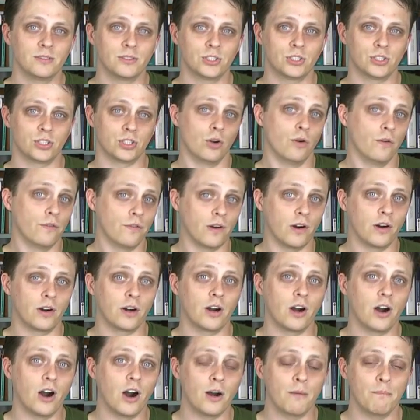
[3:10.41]
so
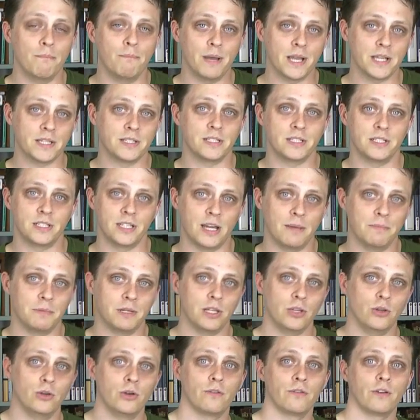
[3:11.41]
far, our best attempt
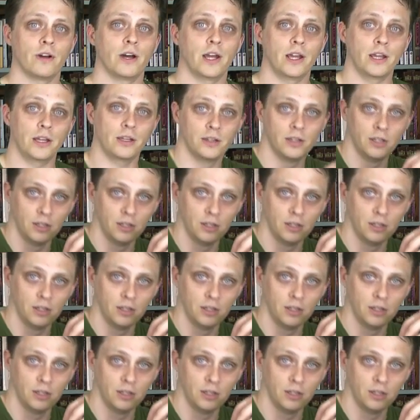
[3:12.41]
at unifying